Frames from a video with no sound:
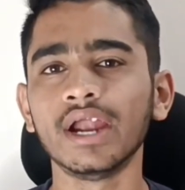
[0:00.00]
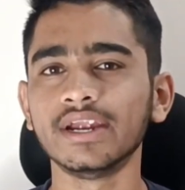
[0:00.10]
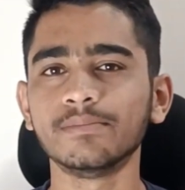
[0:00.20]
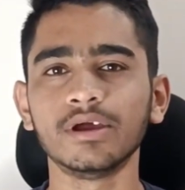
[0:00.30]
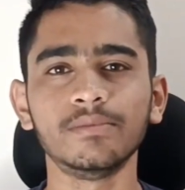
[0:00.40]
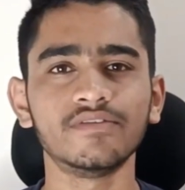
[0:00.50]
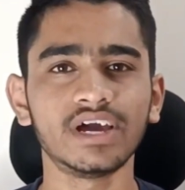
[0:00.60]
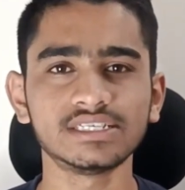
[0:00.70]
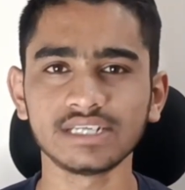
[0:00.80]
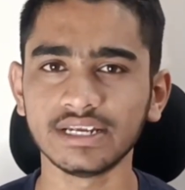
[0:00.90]
and it may be
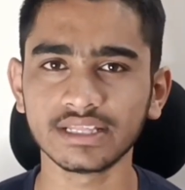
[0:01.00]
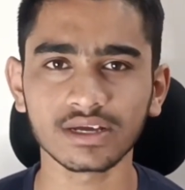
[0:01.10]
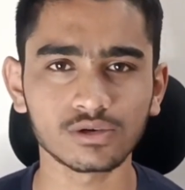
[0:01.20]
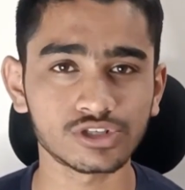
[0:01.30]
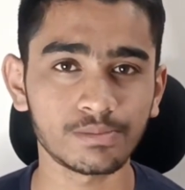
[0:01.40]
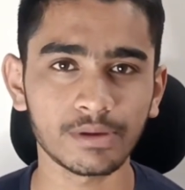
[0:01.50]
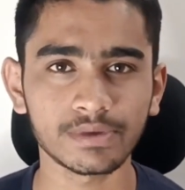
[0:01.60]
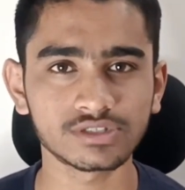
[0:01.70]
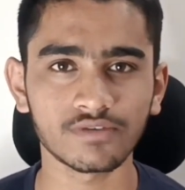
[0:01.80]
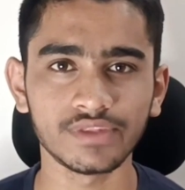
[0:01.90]
by sending the question
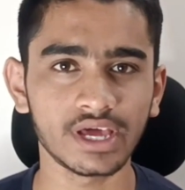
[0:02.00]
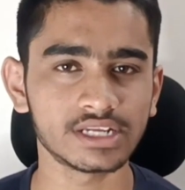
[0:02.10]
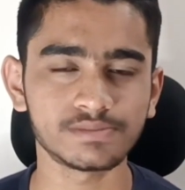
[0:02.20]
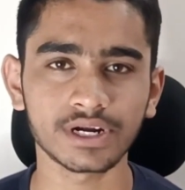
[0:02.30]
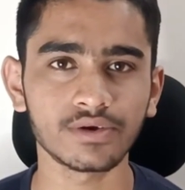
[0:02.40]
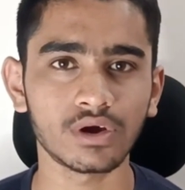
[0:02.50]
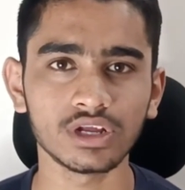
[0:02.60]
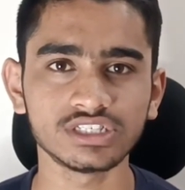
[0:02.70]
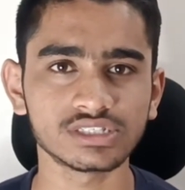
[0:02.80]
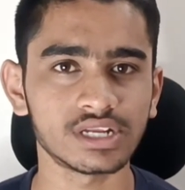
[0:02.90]
papers of their respective
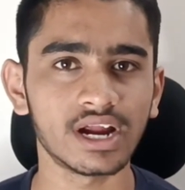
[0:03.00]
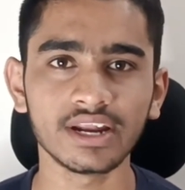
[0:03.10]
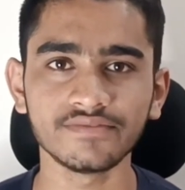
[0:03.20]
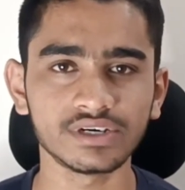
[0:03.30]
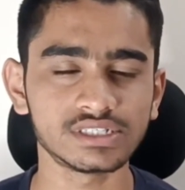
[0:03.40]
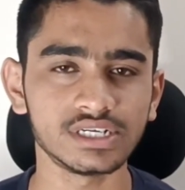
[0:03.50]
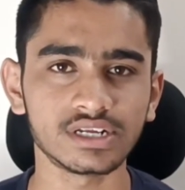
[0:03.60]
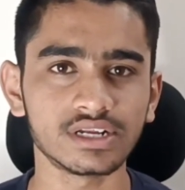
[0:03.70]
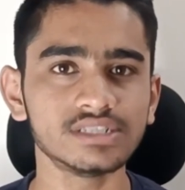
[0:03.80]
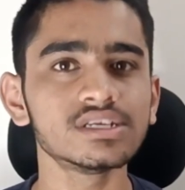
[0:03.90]
colleges regarding first
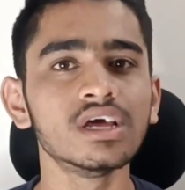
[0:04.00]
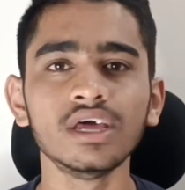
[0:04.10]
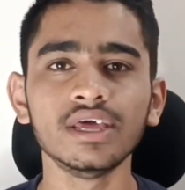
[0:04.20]
internals.